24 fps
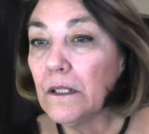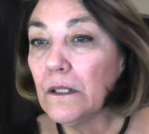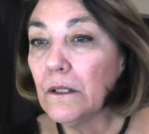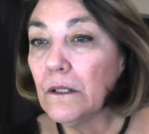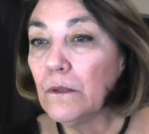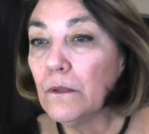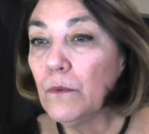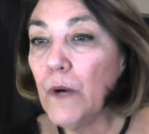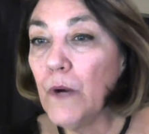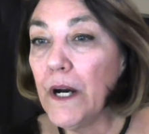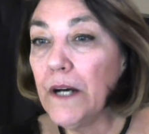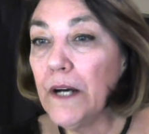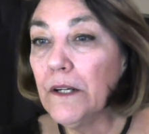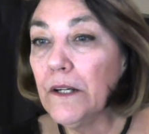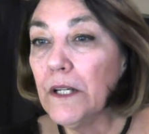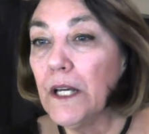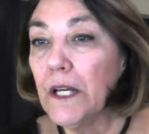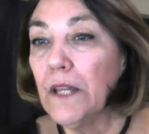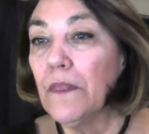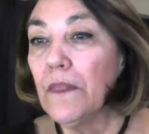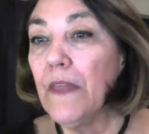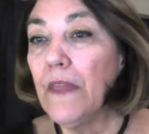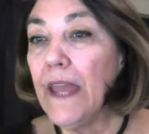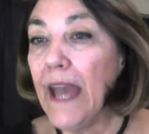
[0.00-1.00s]
well,
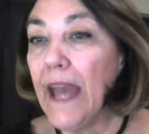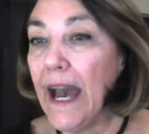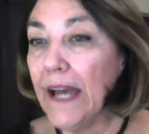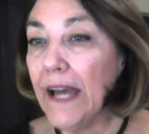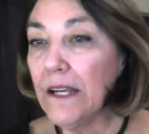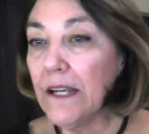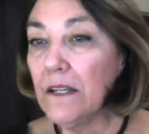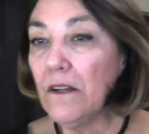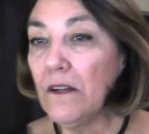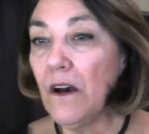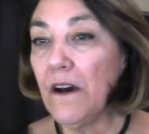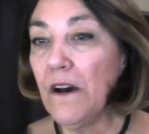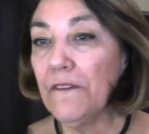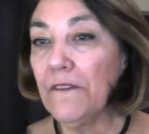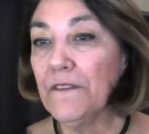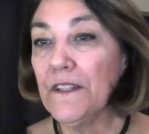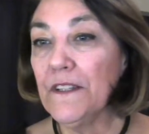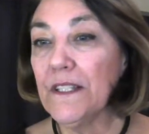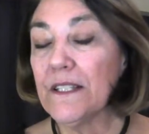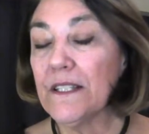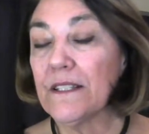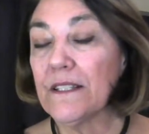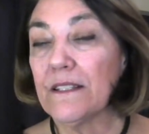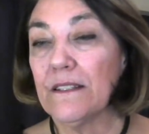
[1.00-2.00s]
they had an
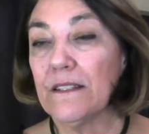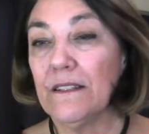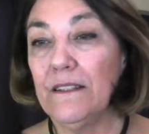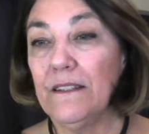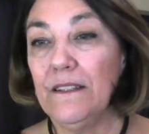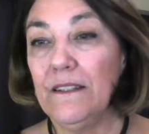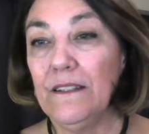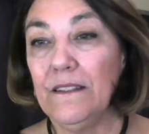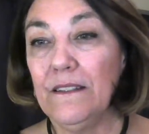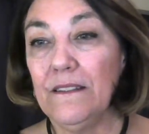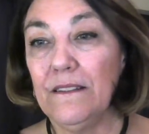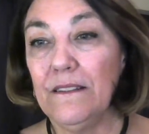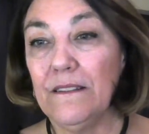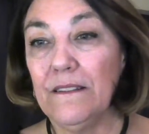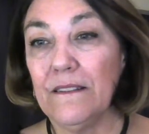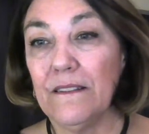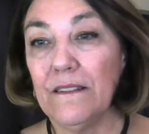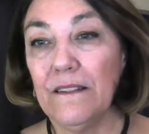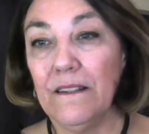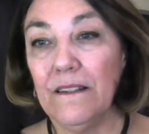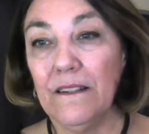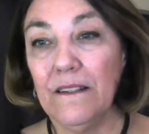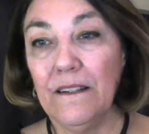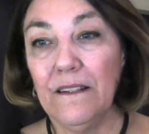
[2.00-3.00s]
office in
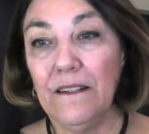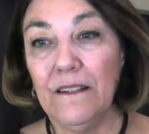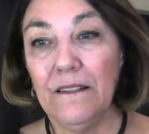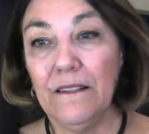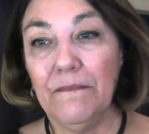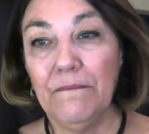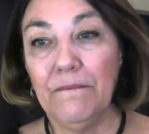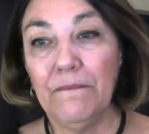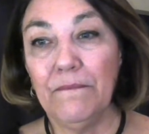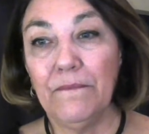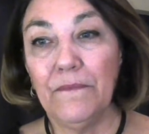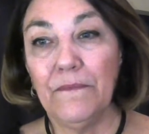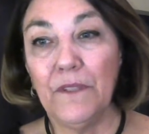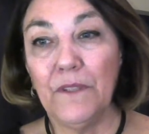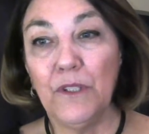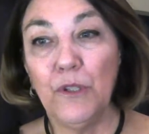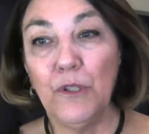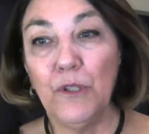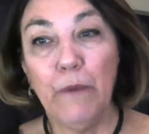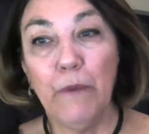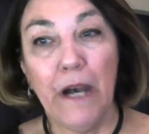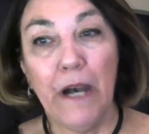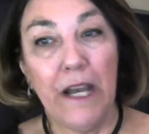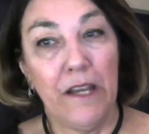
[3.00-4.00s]

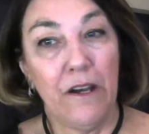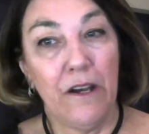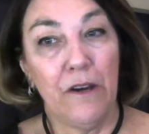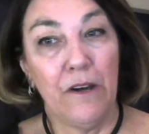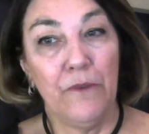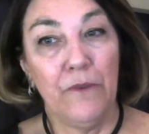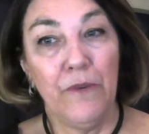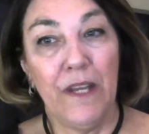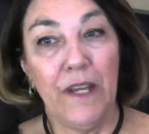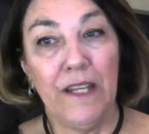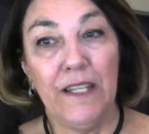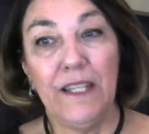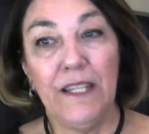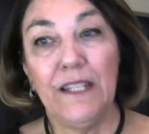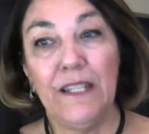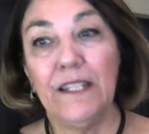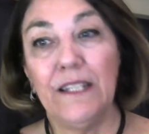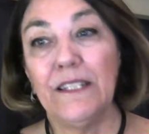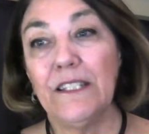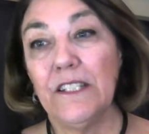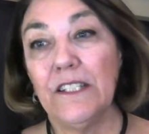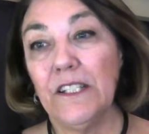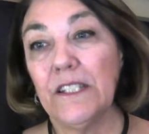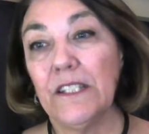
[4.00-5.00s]
Dubai already.
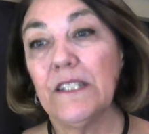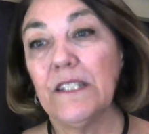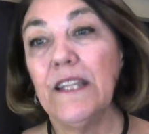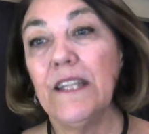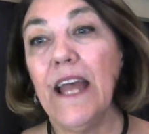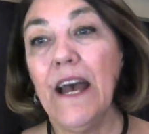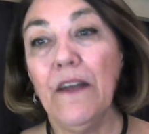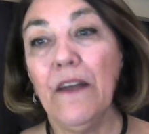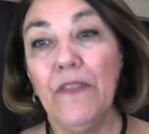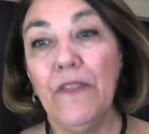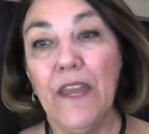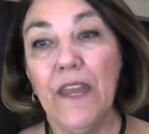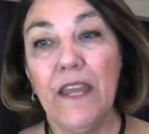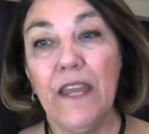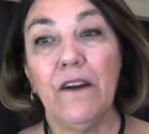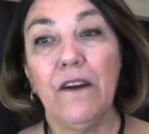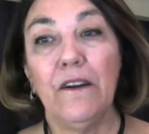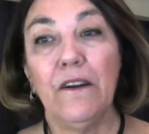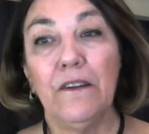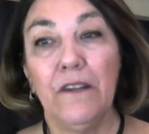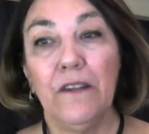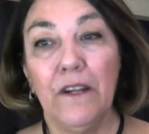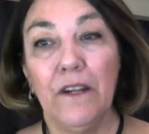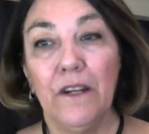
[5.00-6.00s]
It's just now they
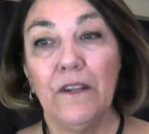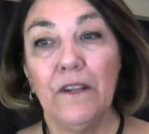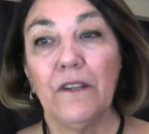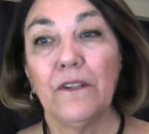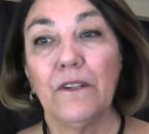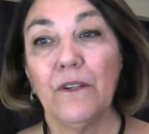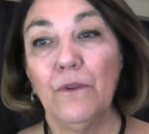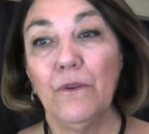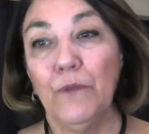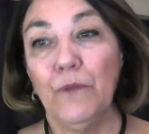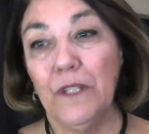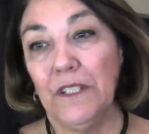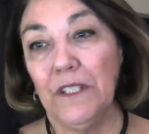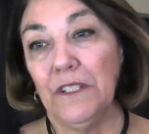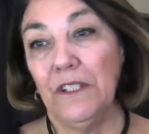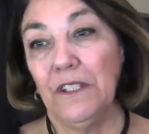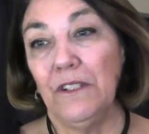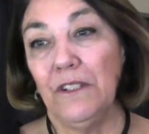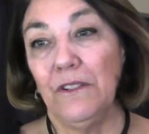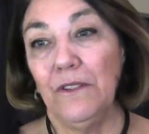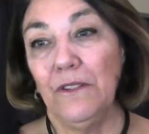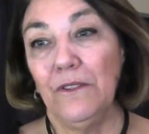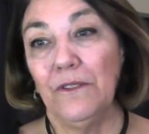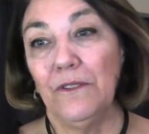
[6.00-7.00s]
are going
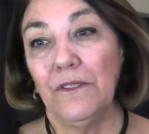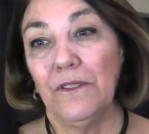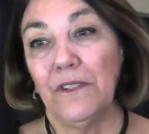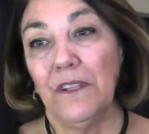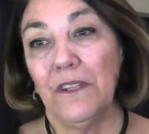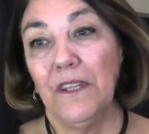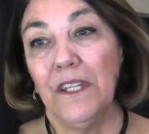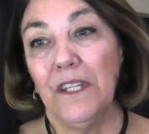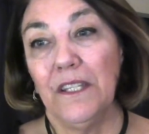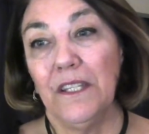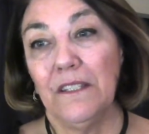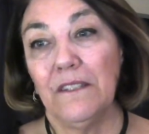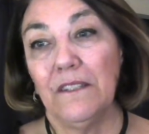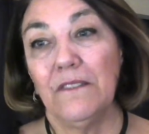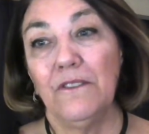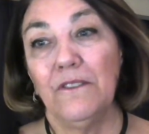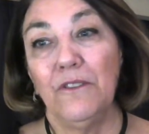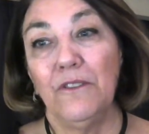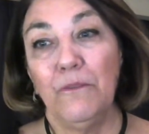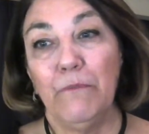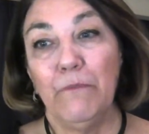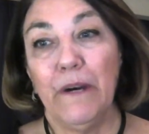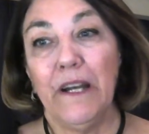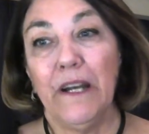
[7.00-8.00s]
to use this
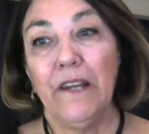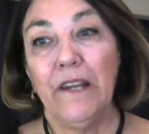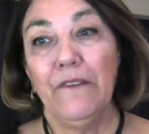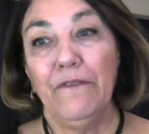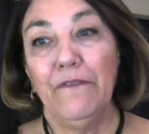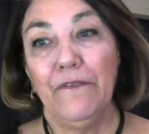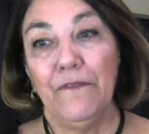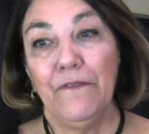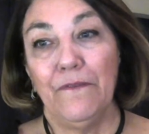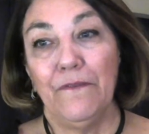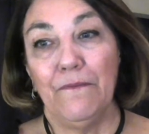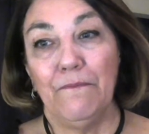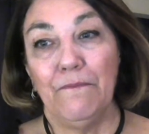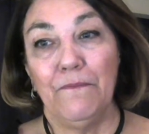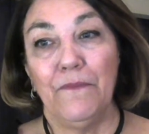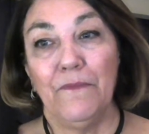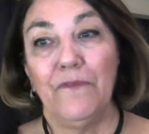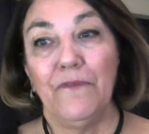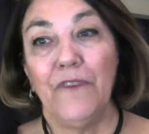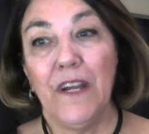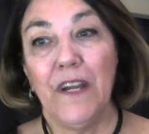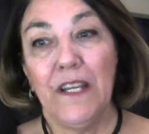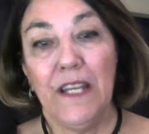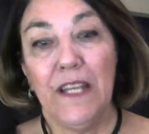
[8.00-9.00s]
Dubai
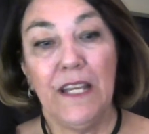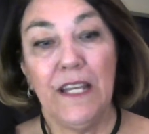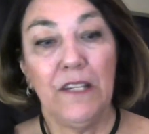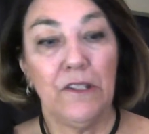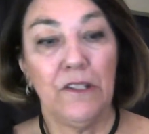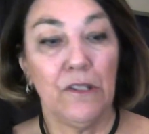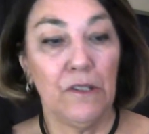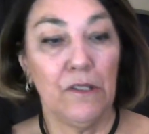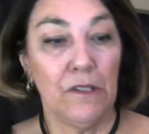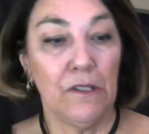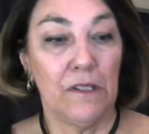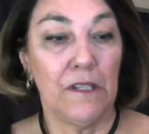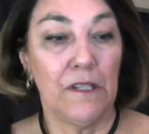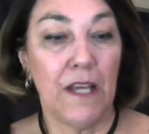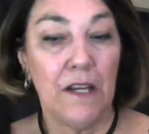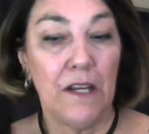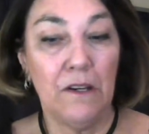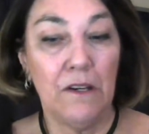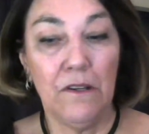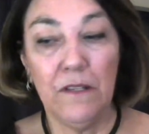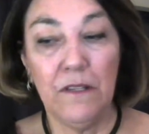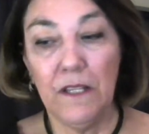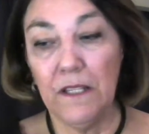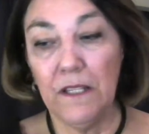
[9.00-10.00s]
Financial
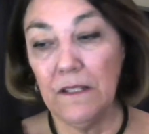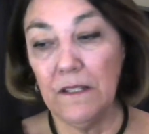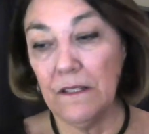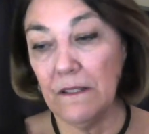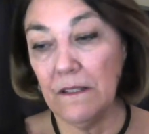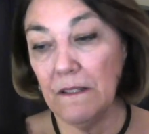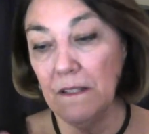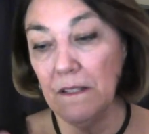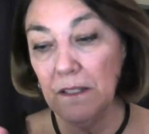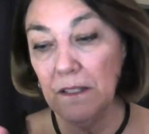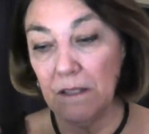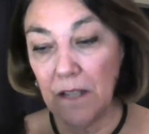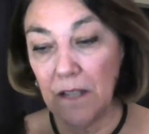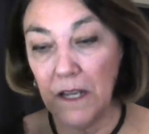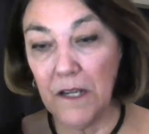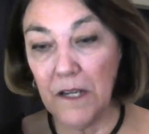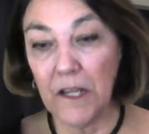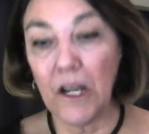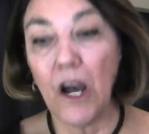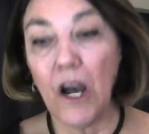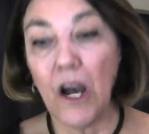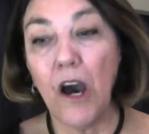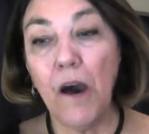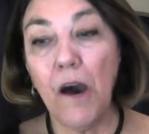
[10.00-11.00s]
Center, this kind
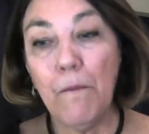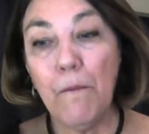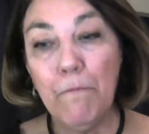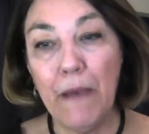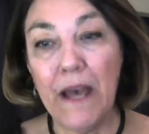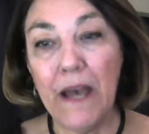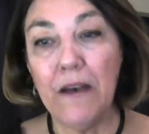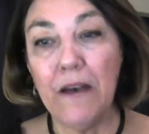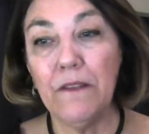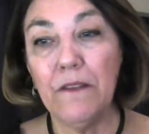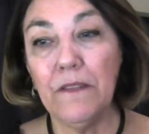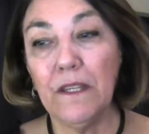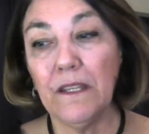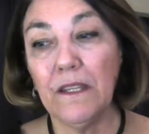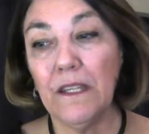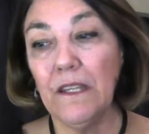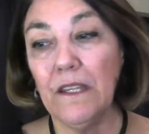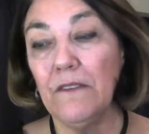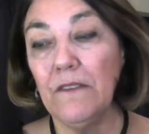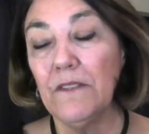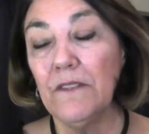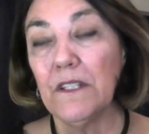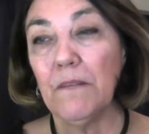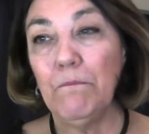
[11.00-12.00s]
of compound that
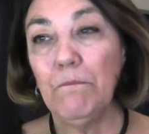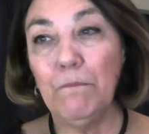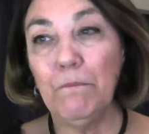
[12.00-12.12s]
gives